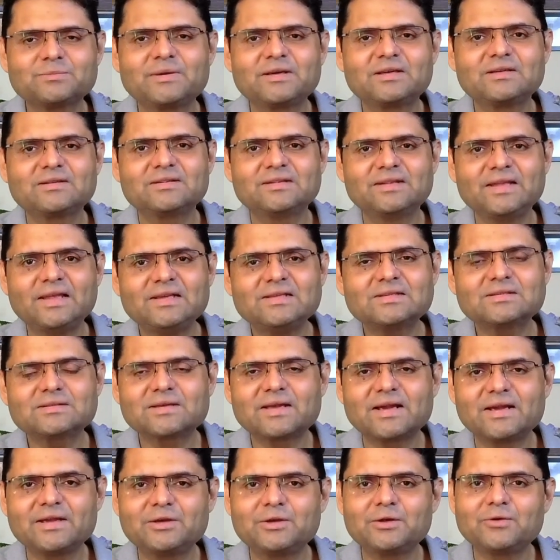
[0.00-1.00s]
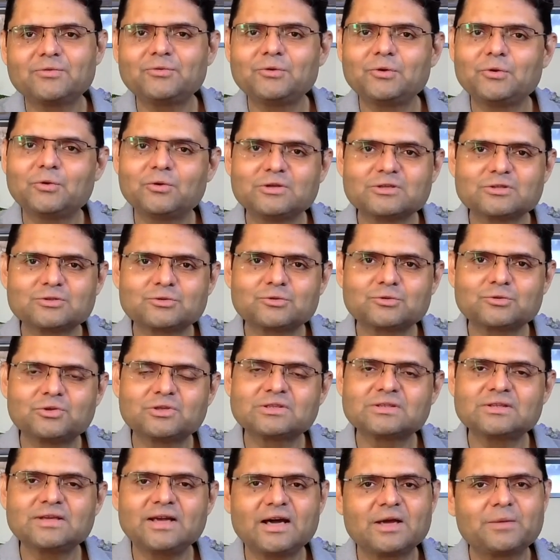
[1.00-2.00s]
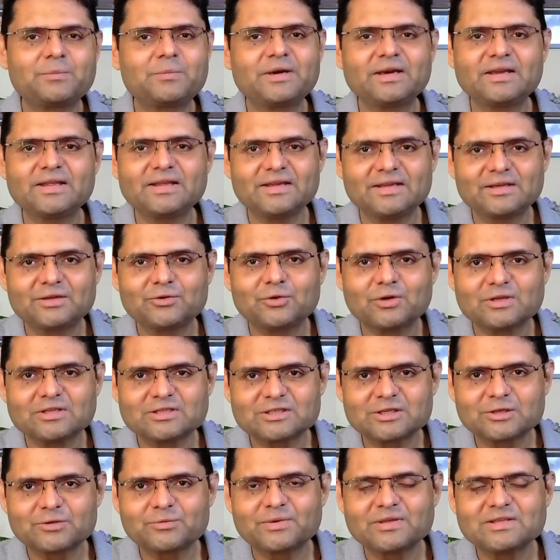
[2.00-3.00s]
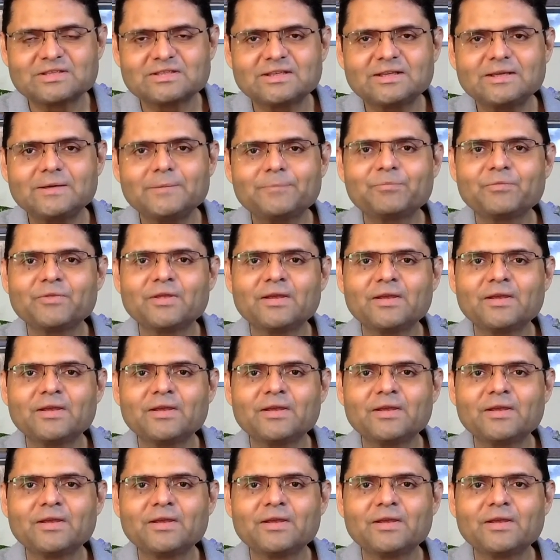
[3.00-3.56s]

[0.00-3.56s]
But these kind of low scores are pretty inconsequential.